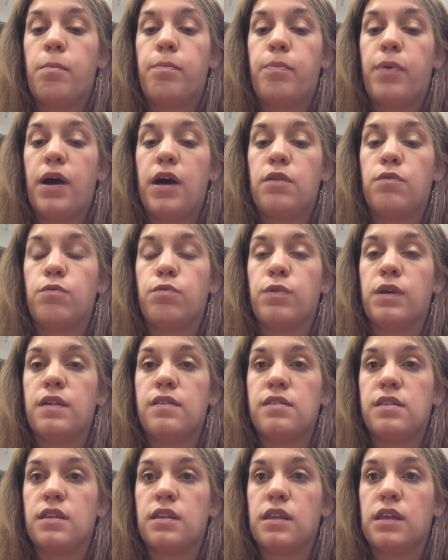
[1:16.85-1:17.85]
but
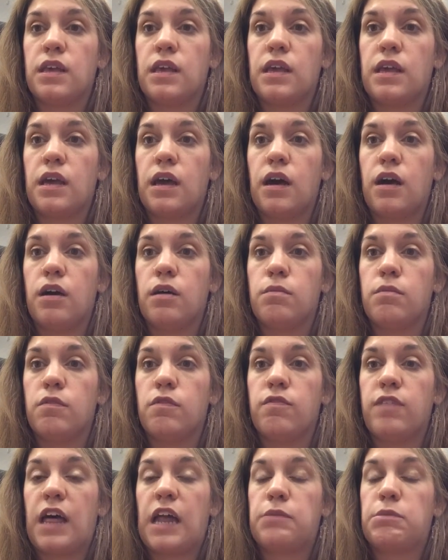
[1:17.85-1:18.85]
recently
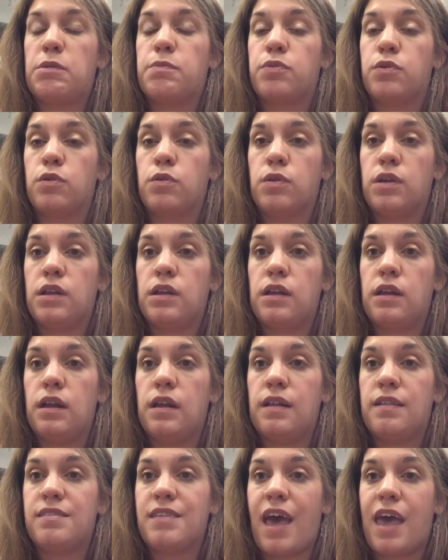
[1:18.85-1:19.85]
um, Vladimir
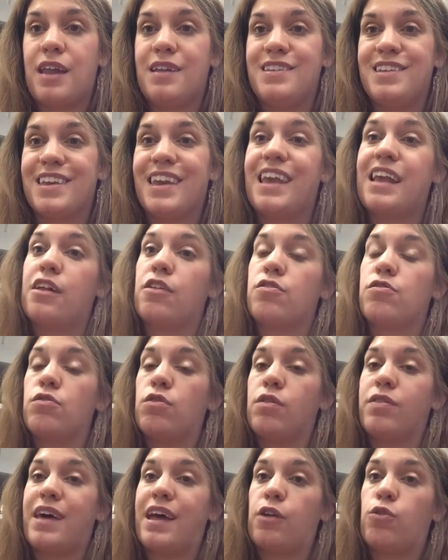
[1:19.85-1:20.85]
Putin decided to
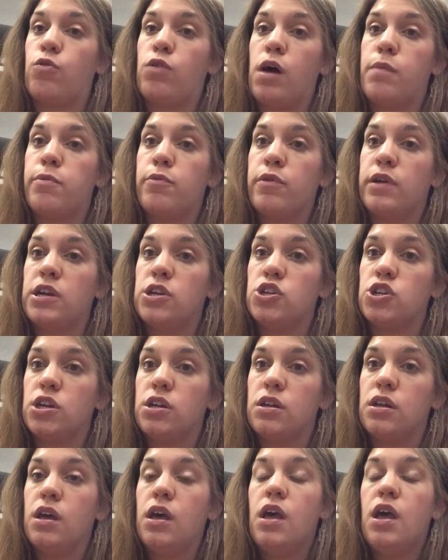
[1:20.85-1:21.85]
cancel that
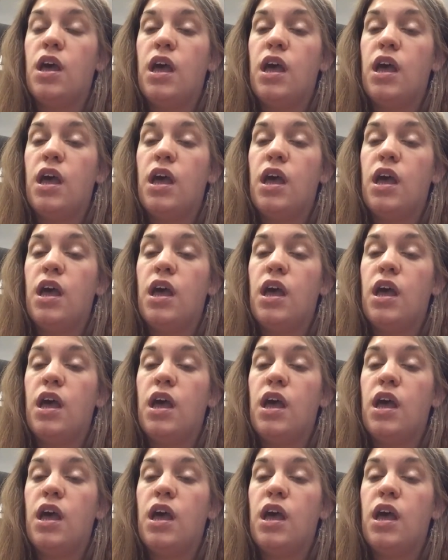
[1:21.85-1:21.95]
cooperation,